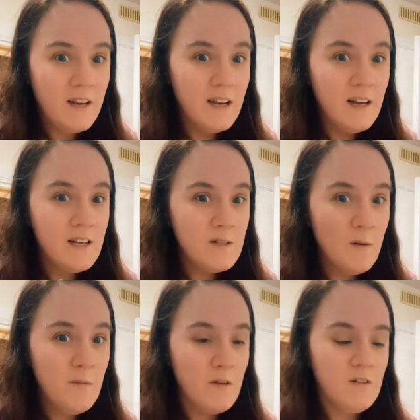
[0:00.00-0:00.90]
so I'm not
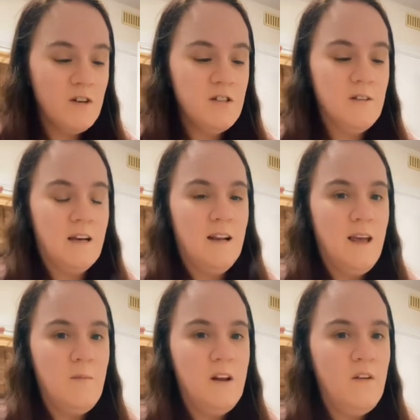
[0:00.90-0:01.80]
going to do that. Let me
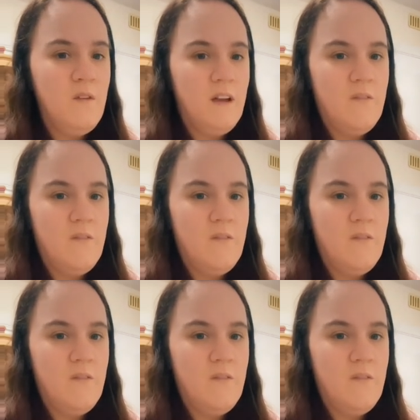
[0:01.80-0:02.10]
know if you give it a